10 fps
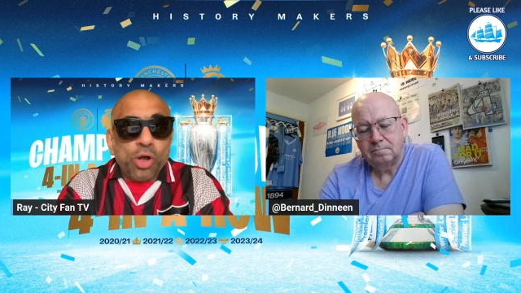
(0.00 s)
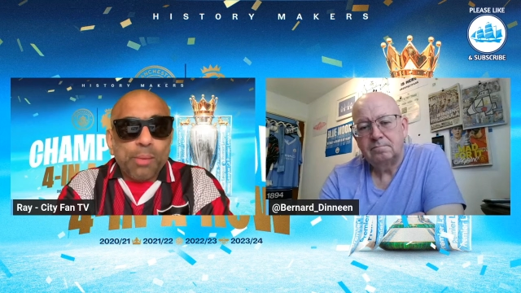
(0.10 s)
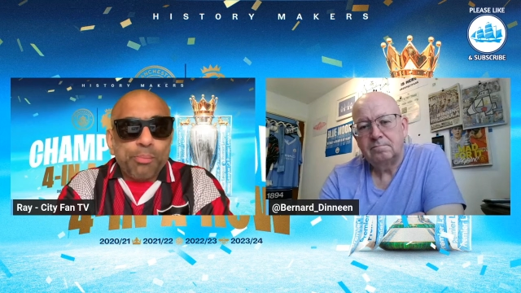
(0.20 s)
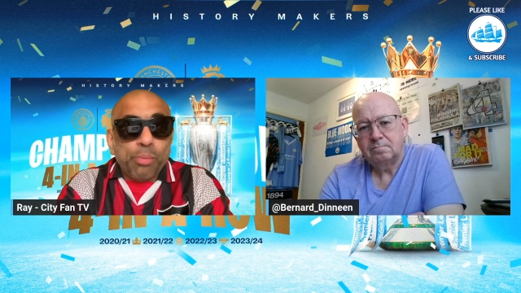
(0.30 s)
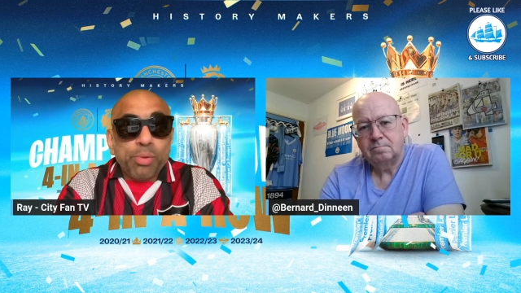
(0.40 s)
Speaker 1: I
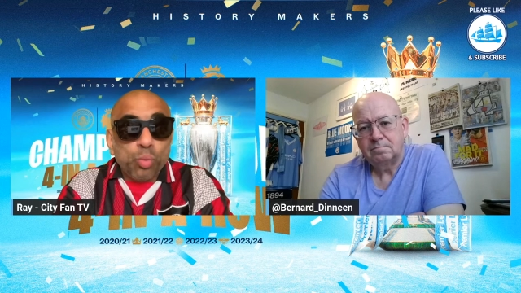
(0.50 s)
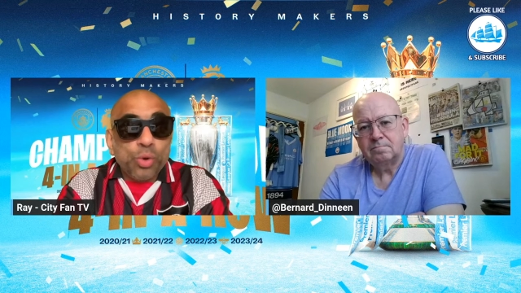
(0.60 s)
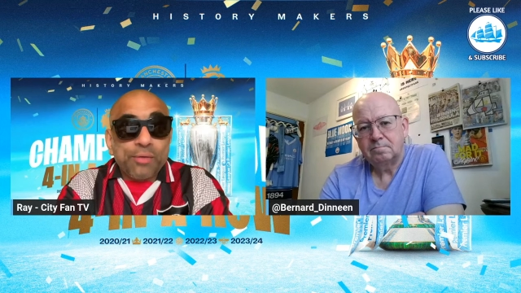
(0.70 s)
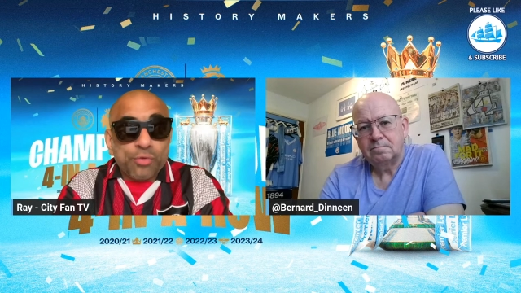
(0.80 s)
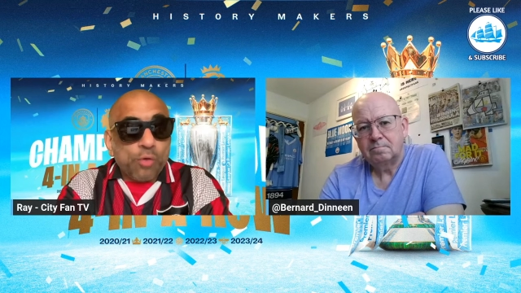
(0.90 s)
probably would
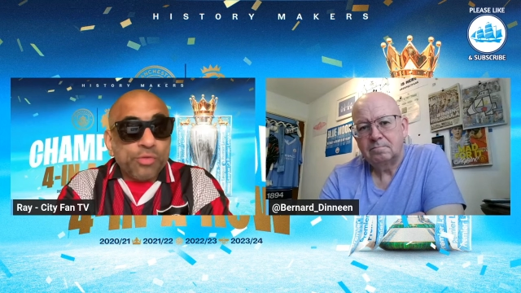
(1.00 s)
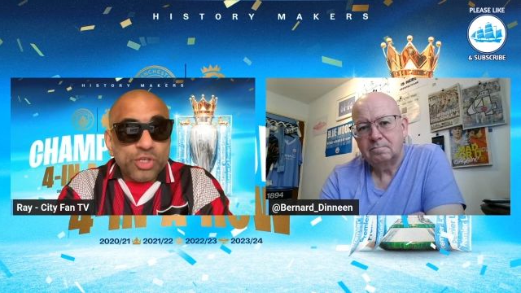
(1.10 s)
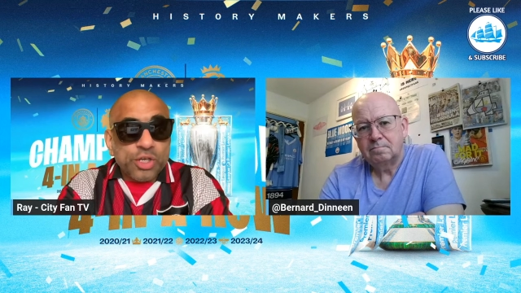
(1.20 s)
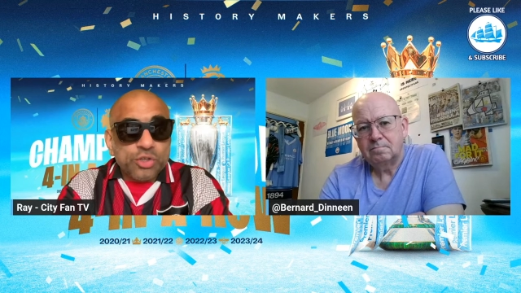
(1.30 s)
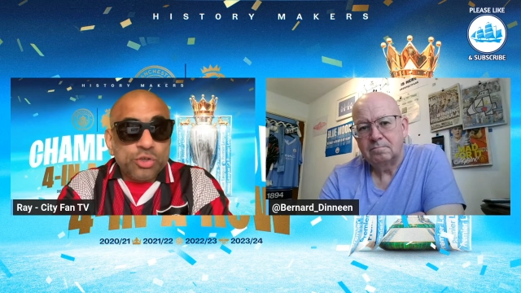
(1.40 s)
have
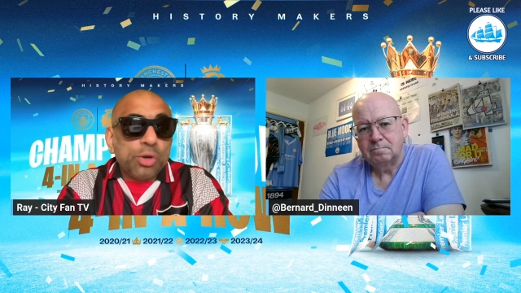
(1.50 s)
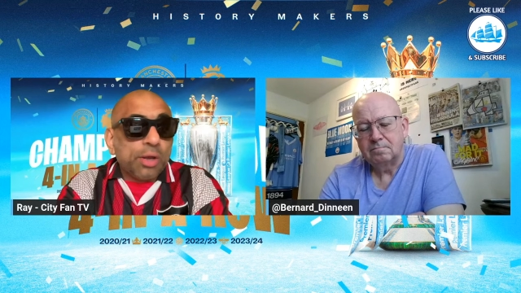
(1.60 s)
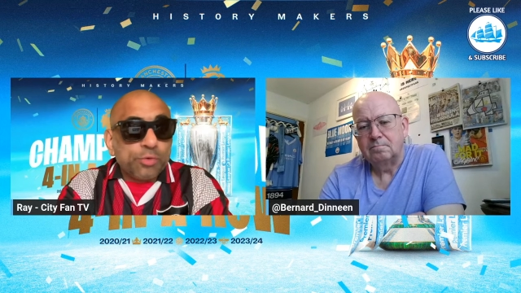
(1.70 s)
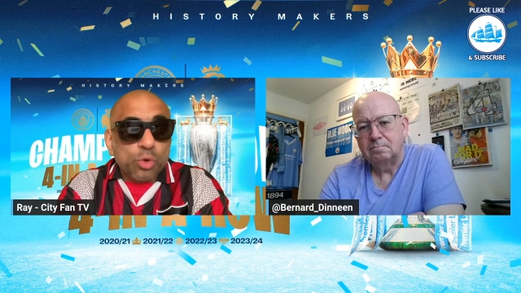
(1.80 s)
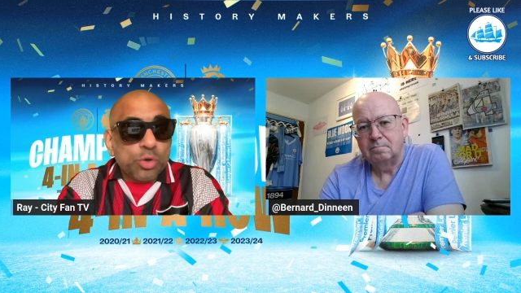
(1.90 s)
Kovacic. You'd
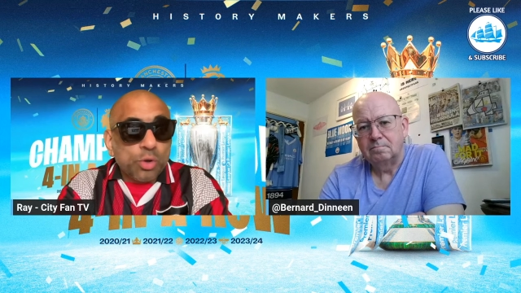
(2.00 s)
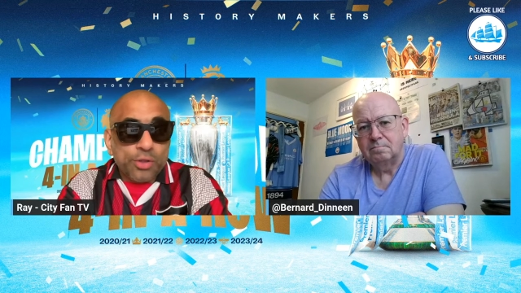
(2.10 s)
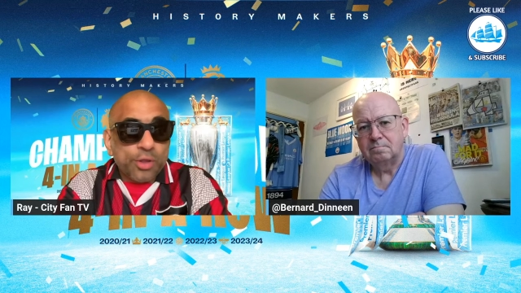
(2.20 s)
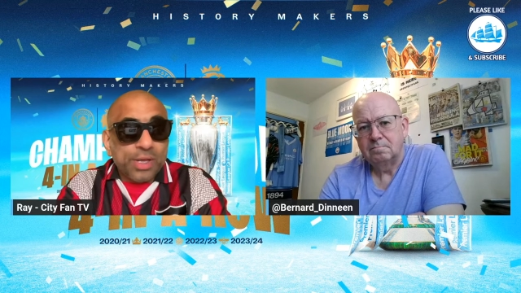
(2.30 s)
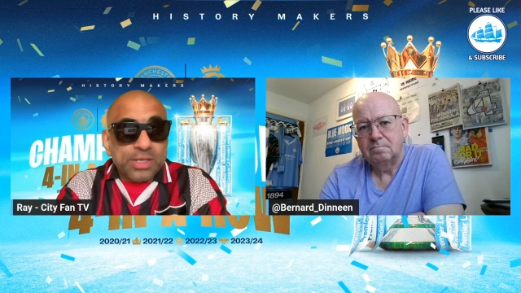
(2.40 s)
have Doku. I
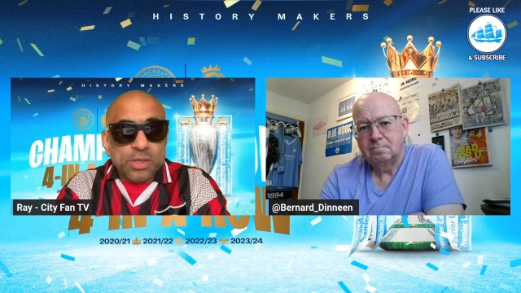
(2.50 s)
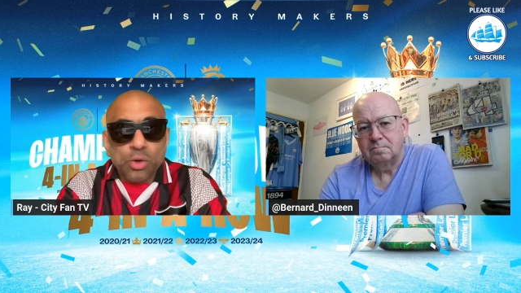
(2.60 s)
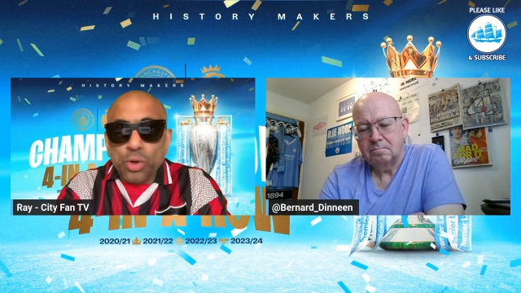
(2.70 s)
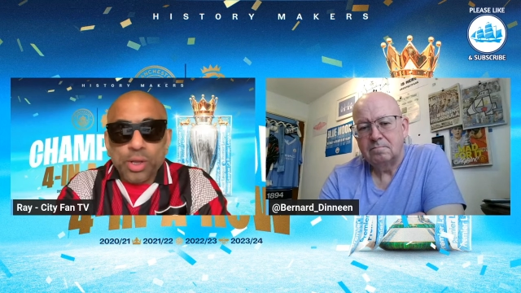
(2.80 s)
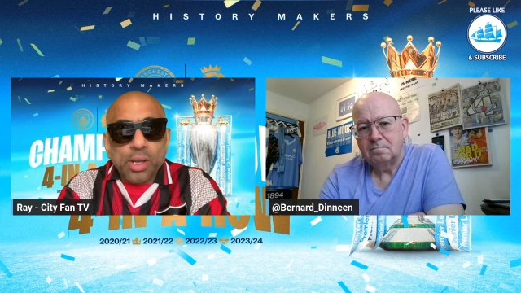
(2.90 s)
think that's the
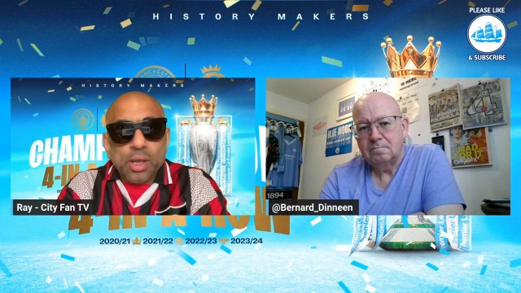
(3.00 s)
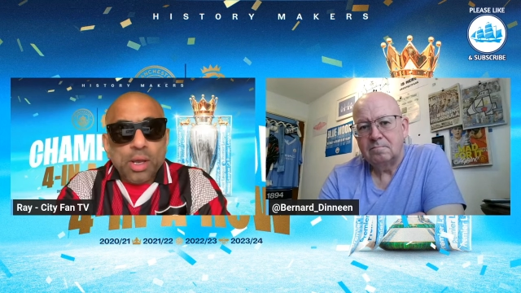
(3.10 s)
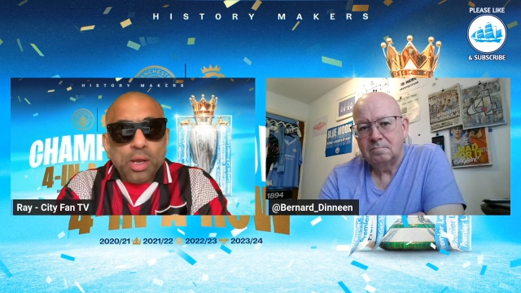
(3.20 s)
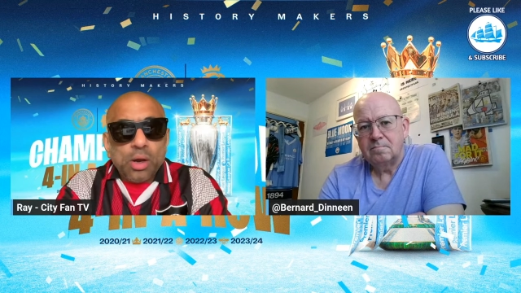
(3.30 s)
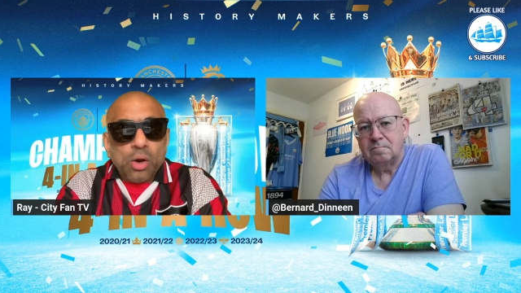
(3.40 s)
only
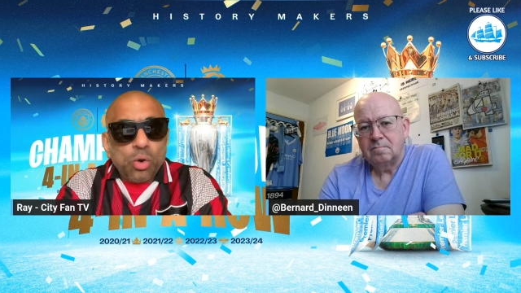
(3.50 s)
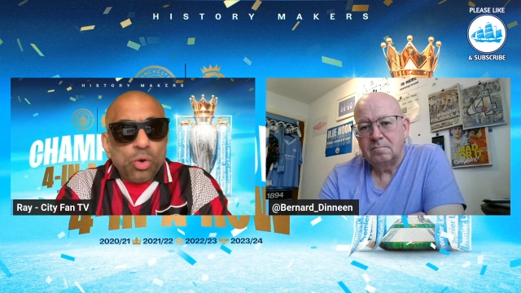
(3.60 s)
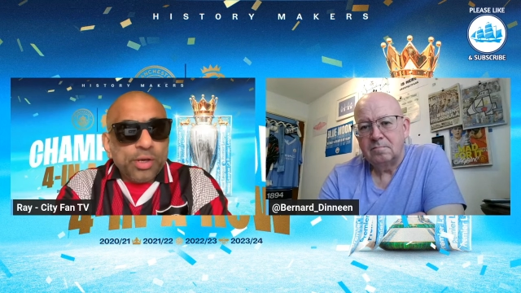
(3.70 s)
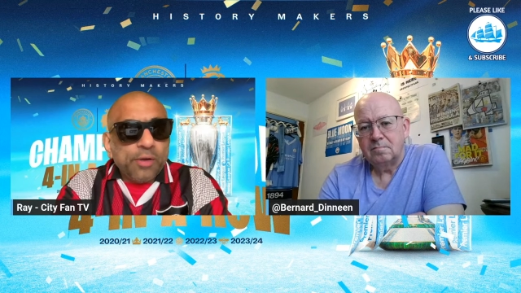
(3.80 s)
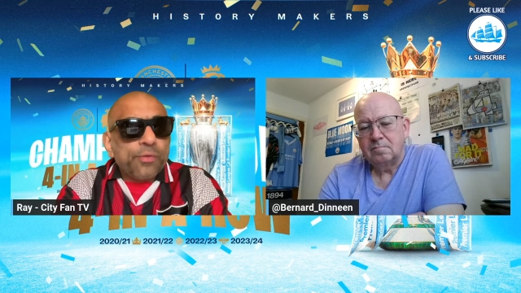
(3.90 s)

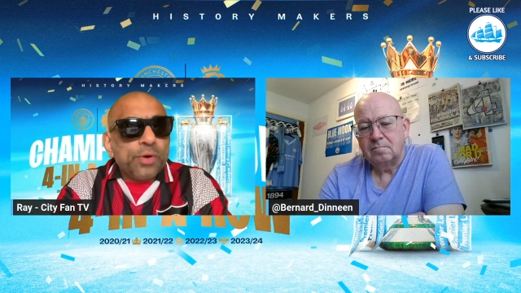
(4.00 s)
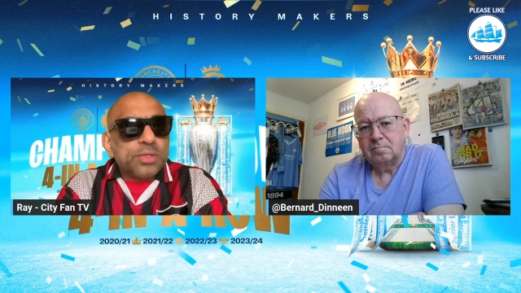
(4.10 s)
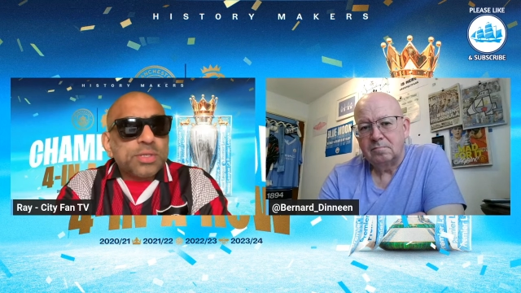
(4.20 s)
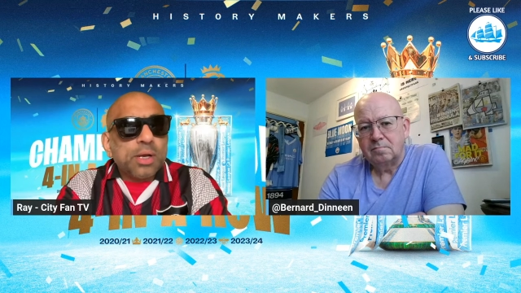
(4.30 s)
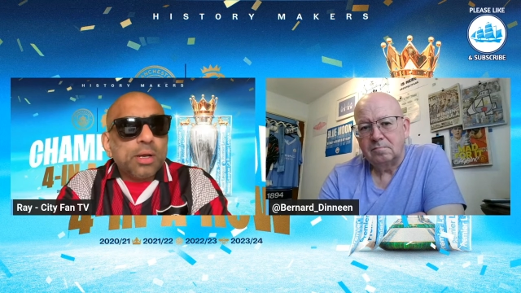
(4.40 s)

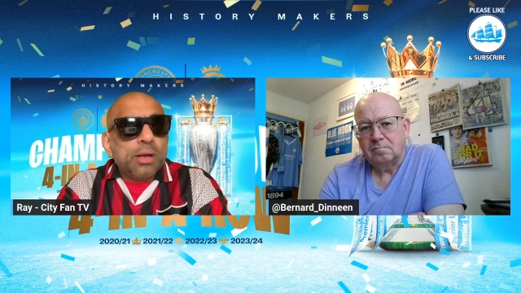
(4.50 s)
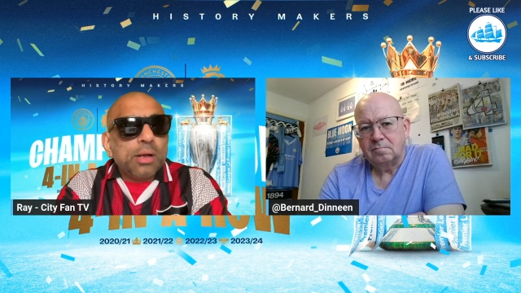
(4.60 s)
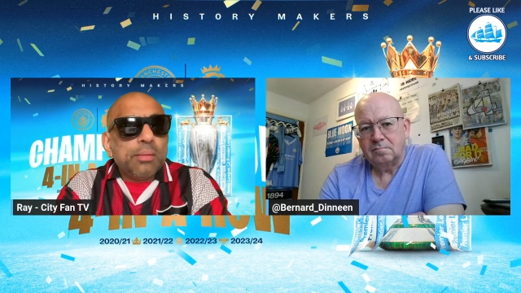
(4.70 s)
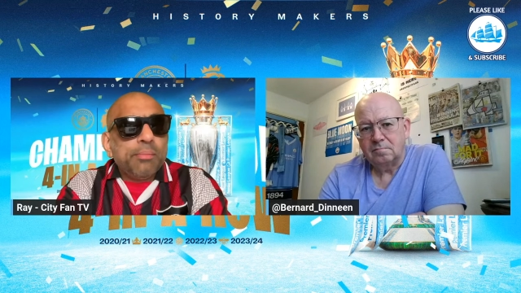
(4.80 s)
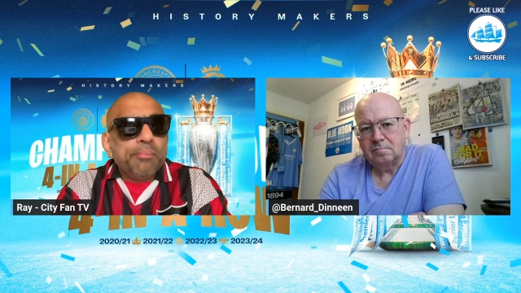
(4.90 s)
difference.
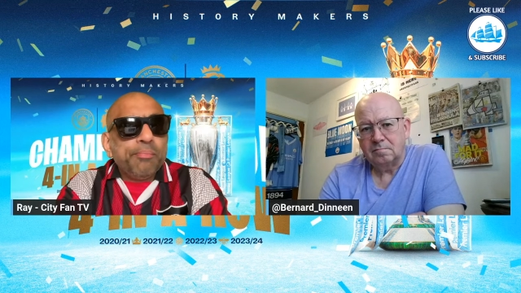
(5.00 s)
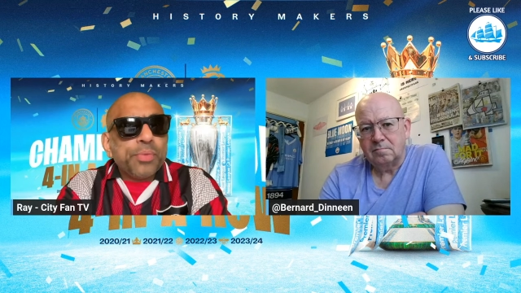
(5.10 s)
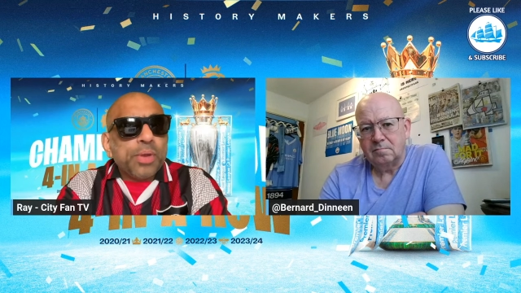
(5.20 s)
And